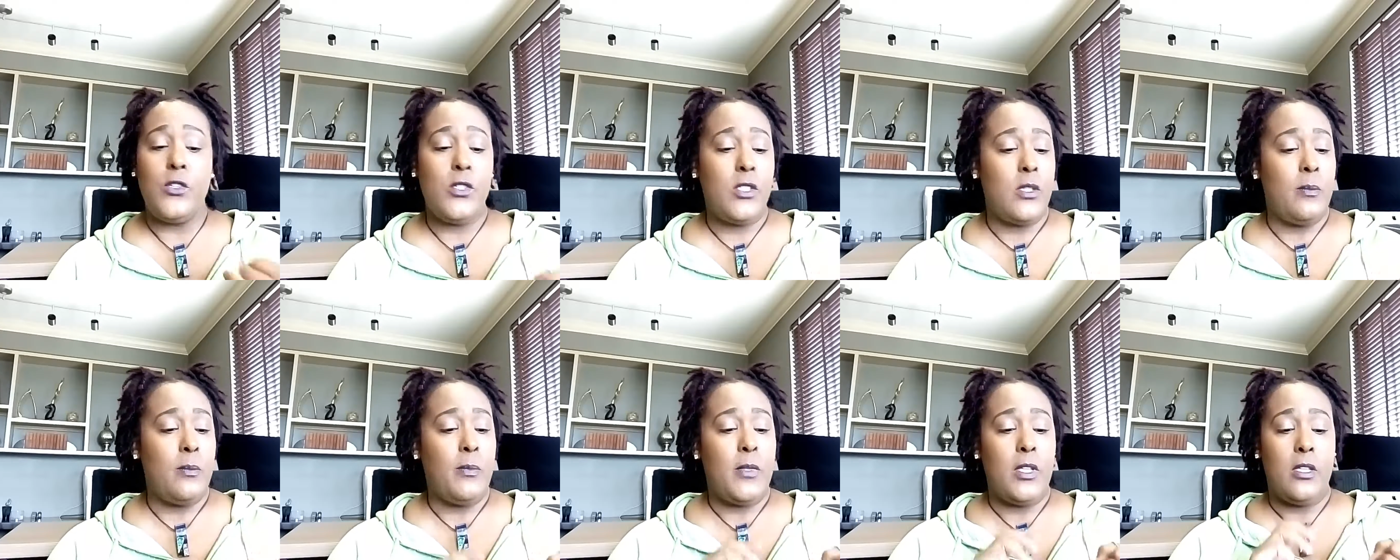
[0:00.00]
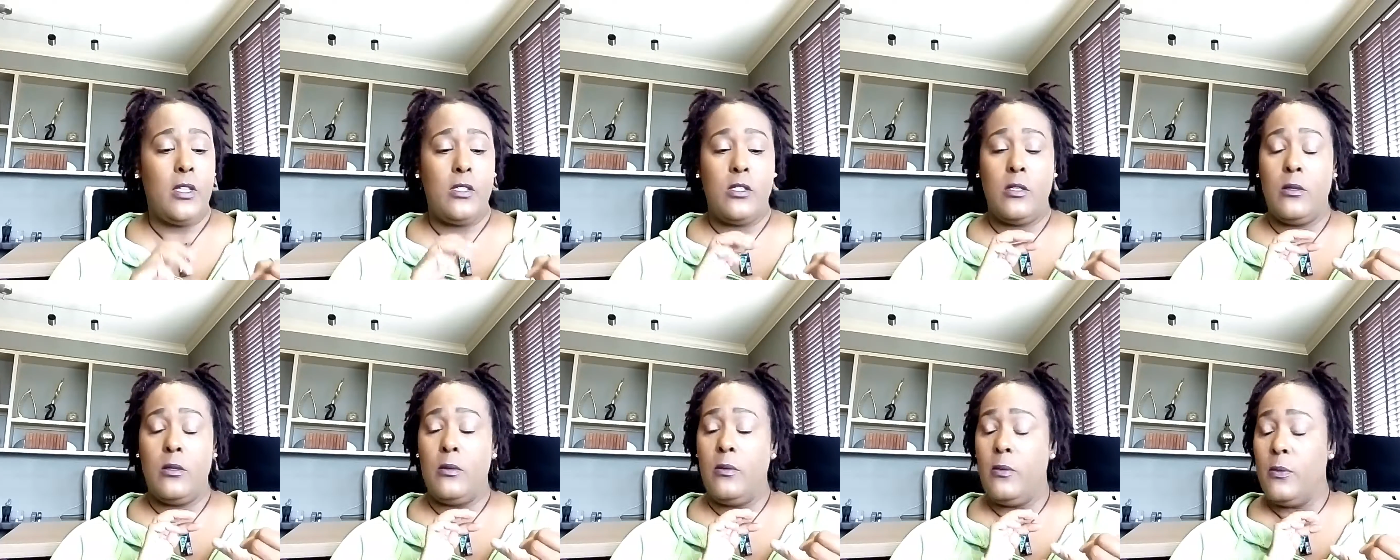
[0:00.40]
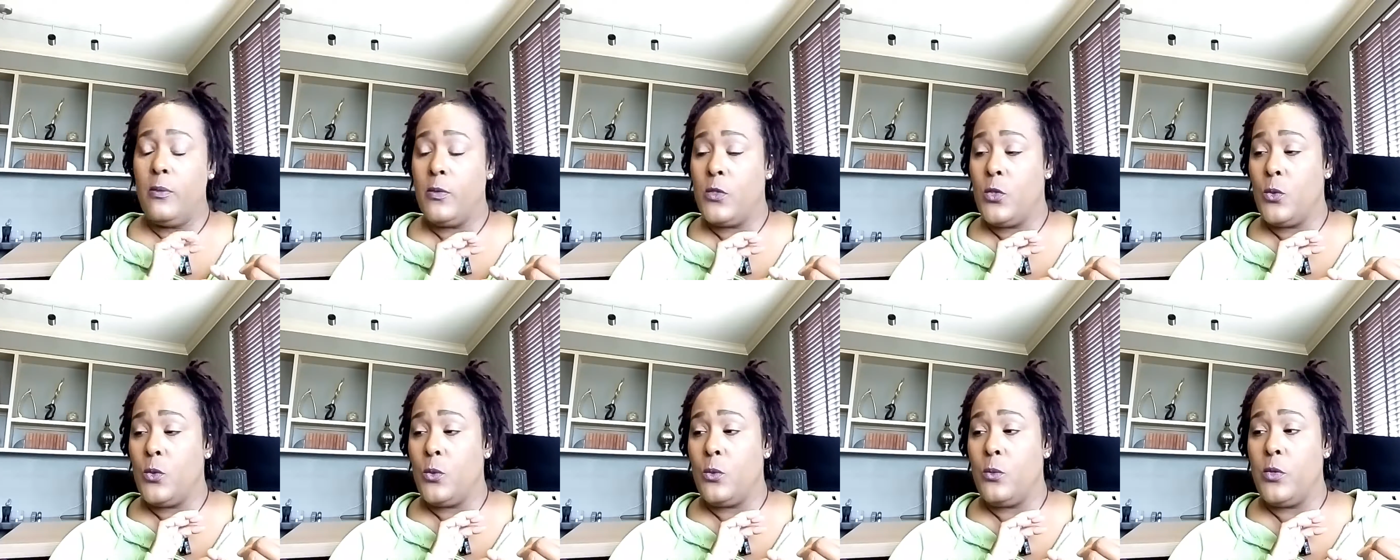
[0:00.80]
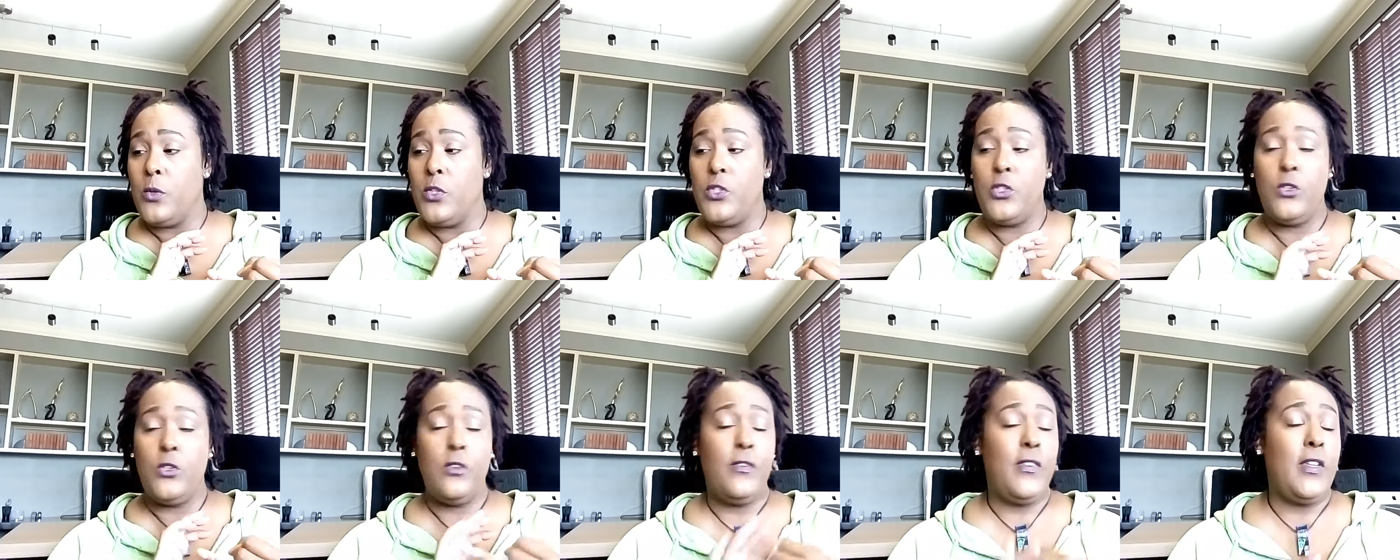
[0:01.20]
something to
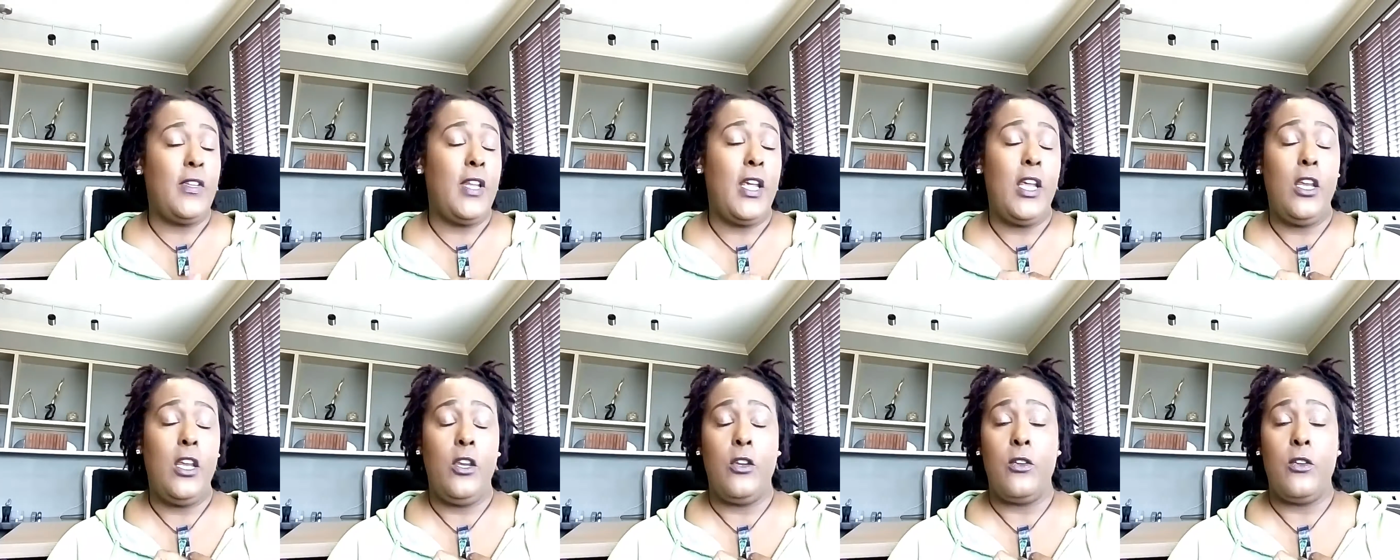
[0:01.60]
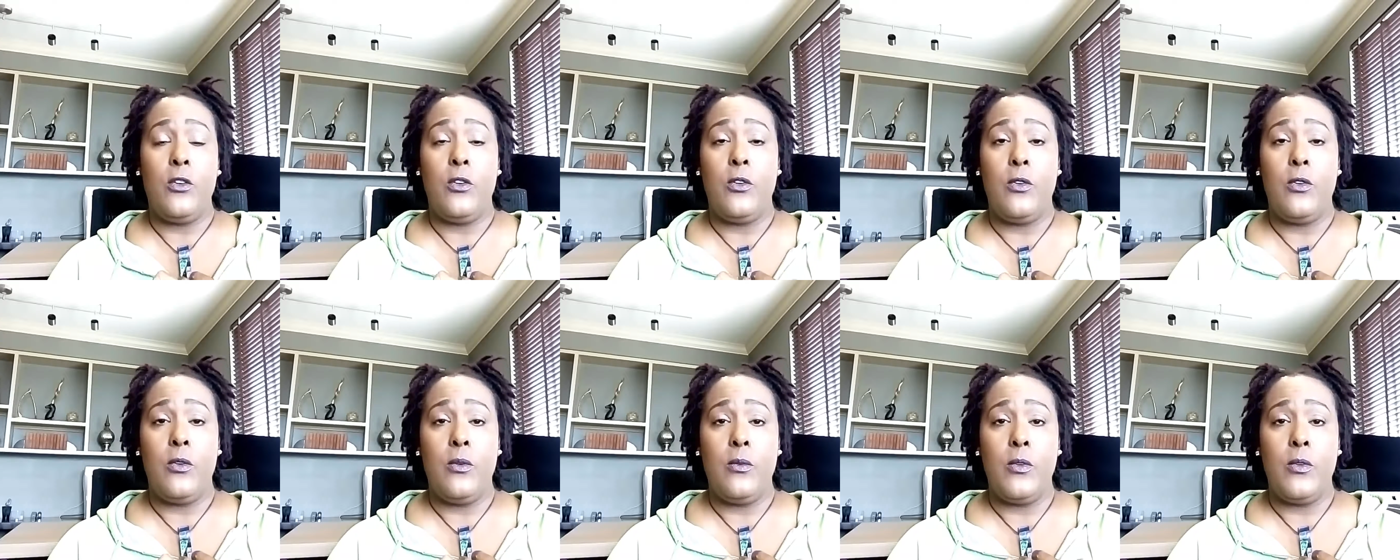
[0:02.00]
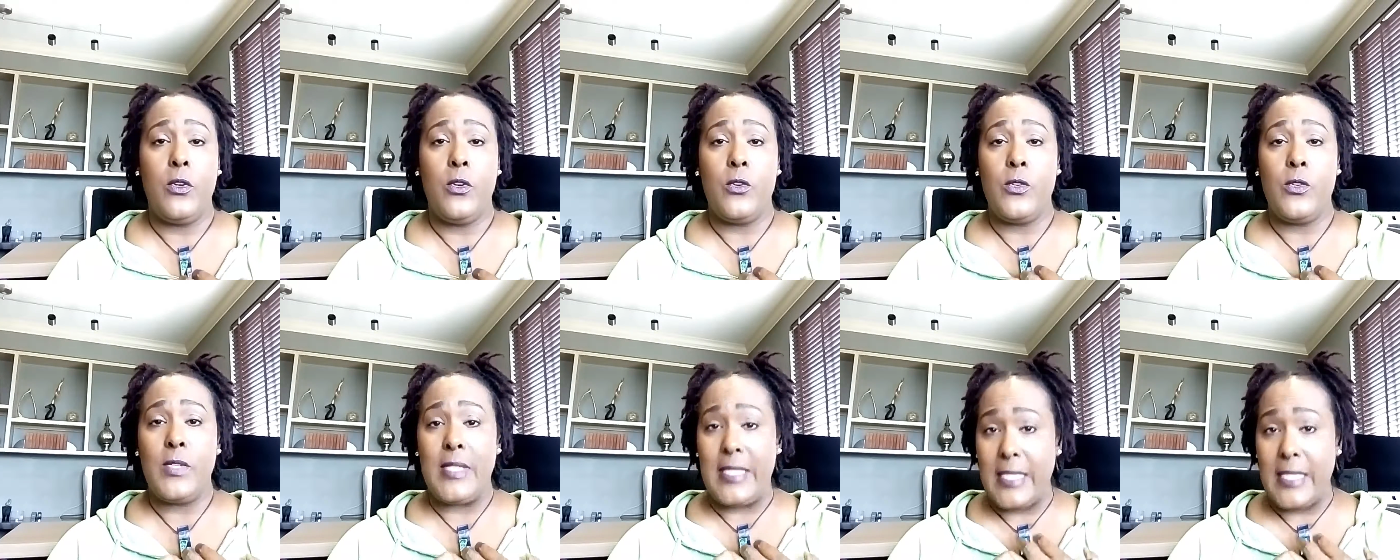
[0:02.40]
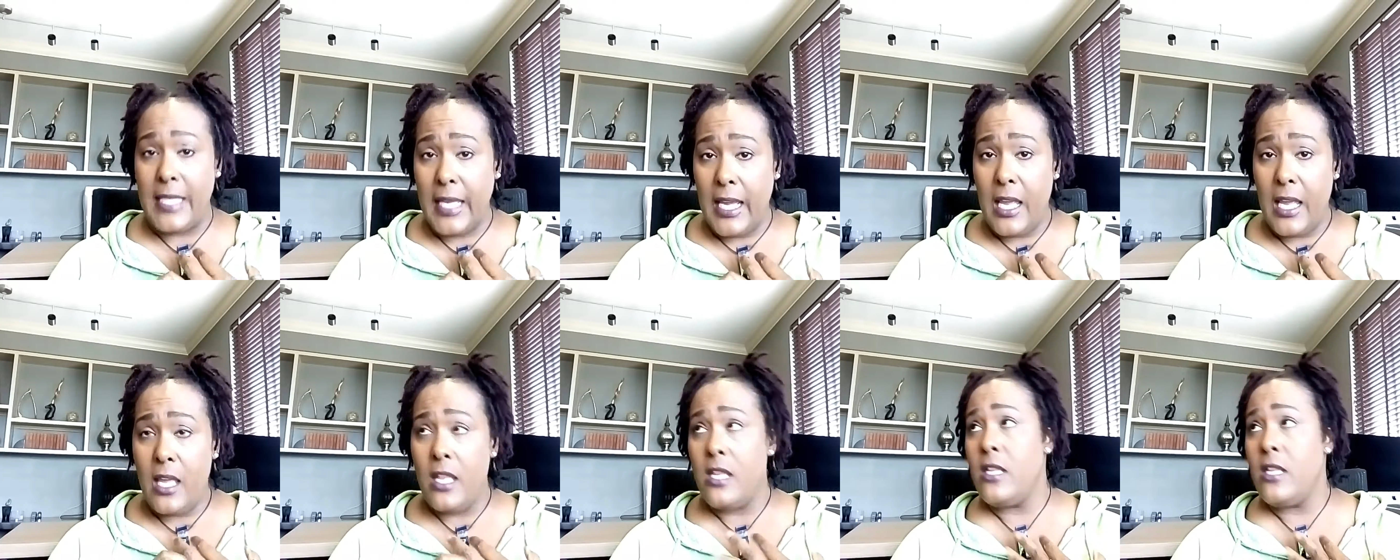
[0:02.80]
rejuvenate your
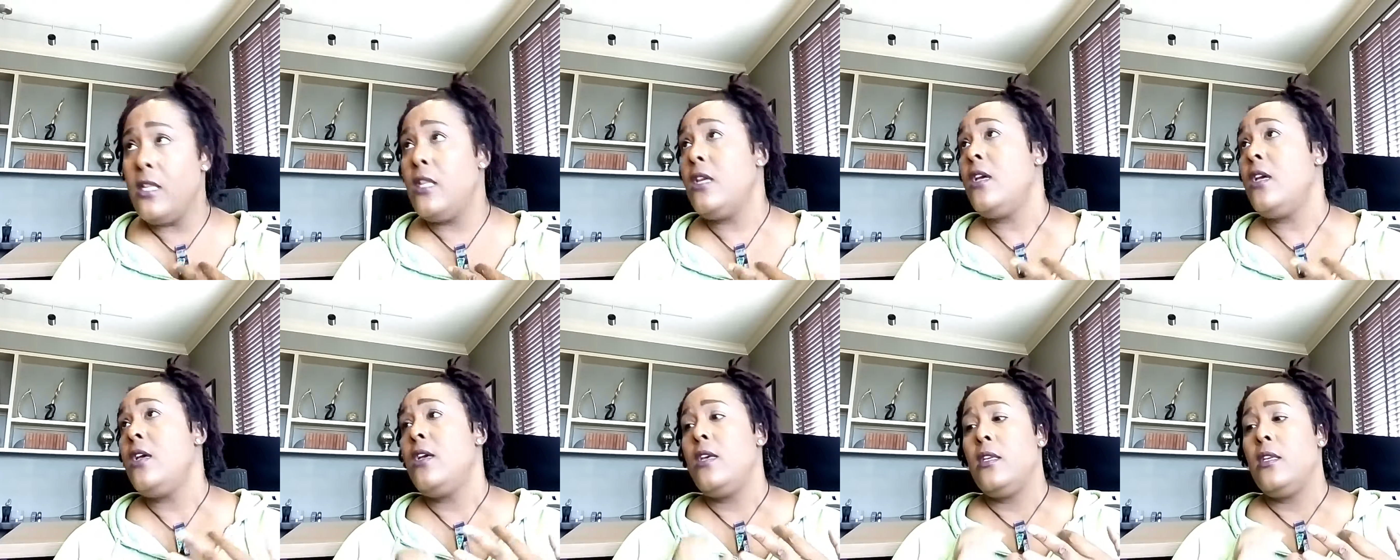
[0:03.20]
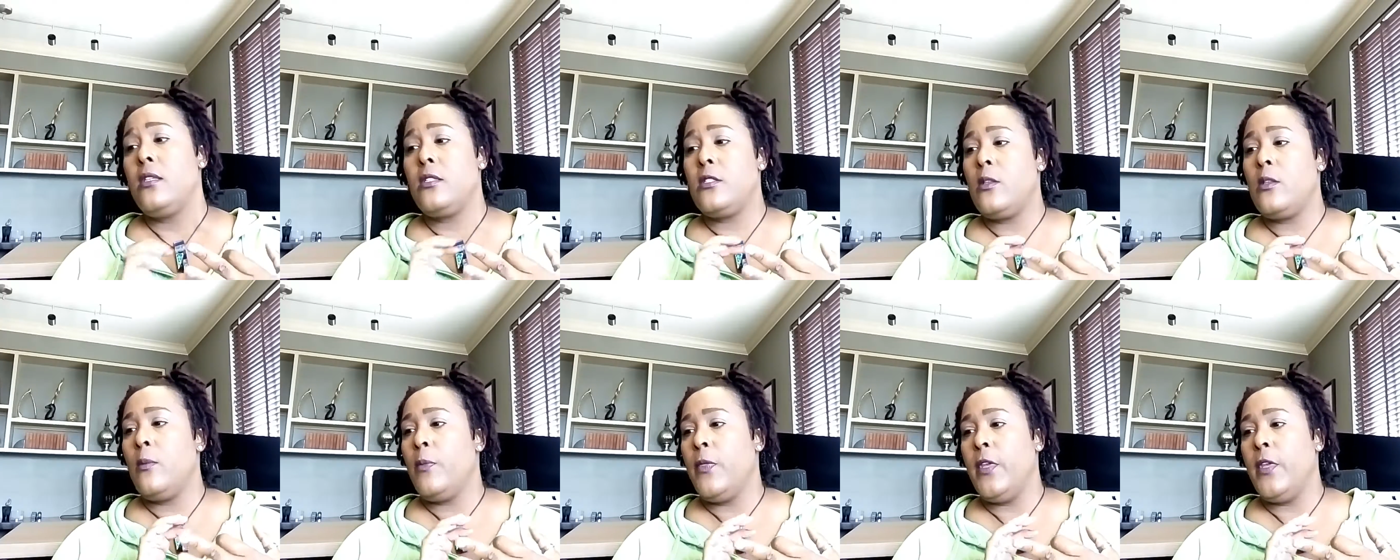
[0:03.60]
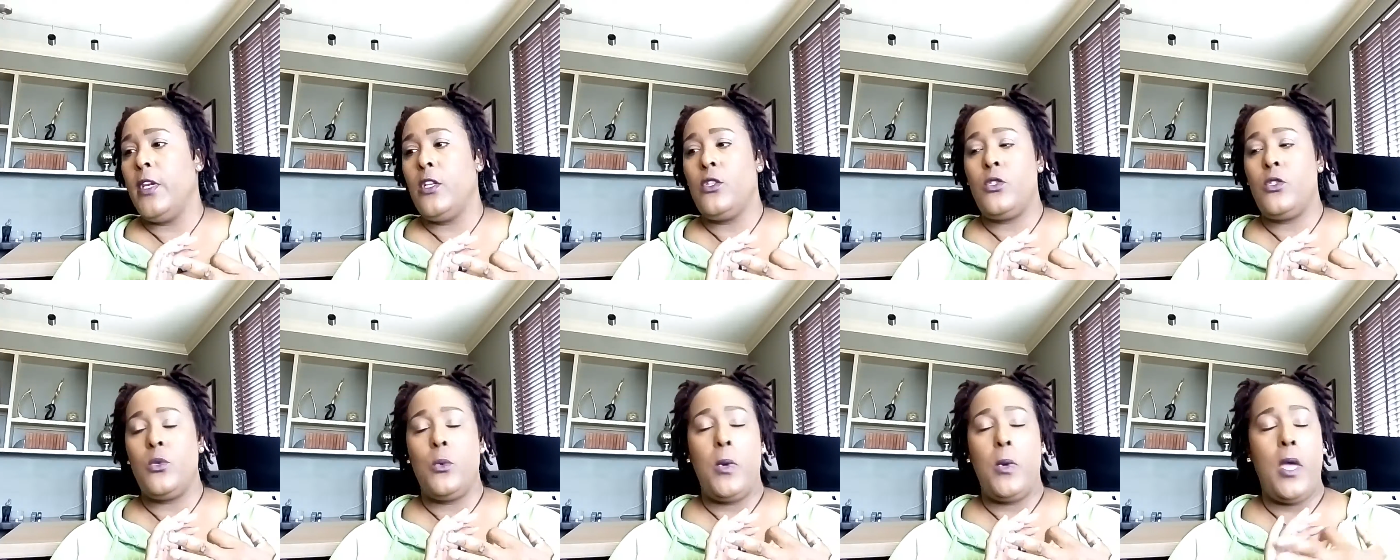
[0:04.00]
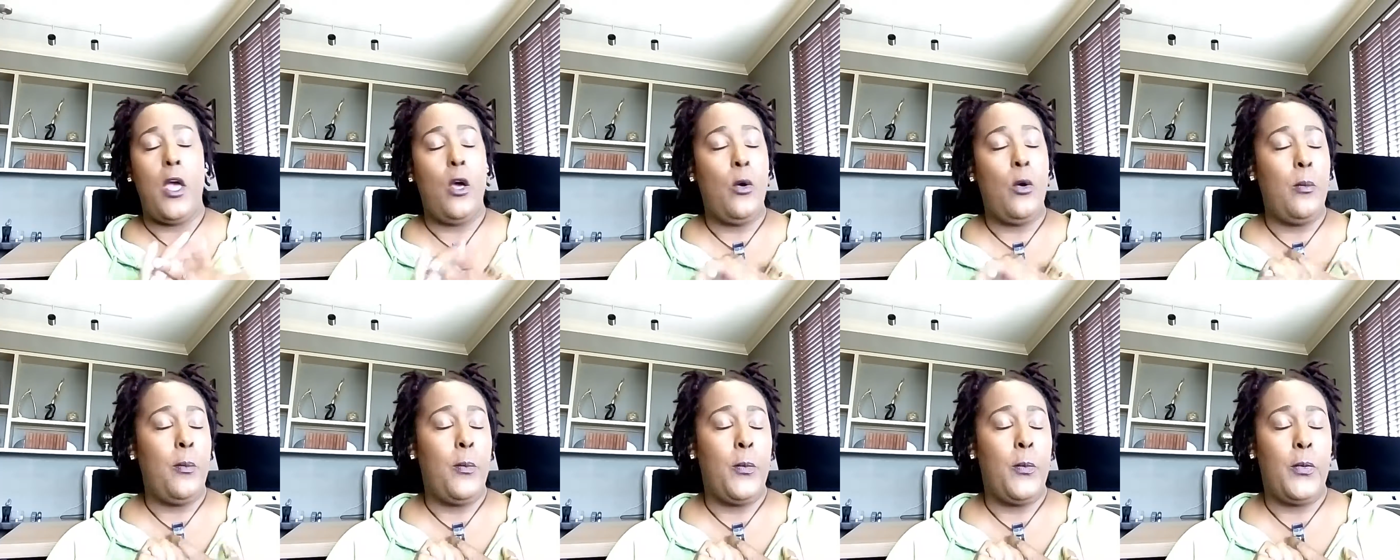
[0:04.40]
skin, something to
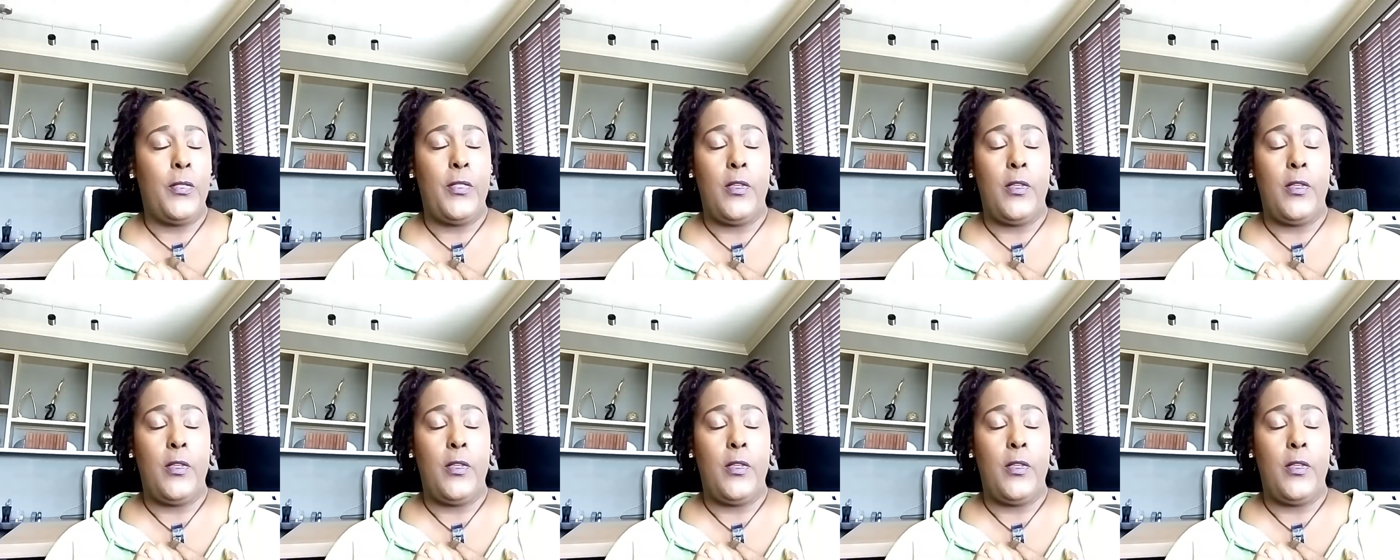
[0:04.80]
help with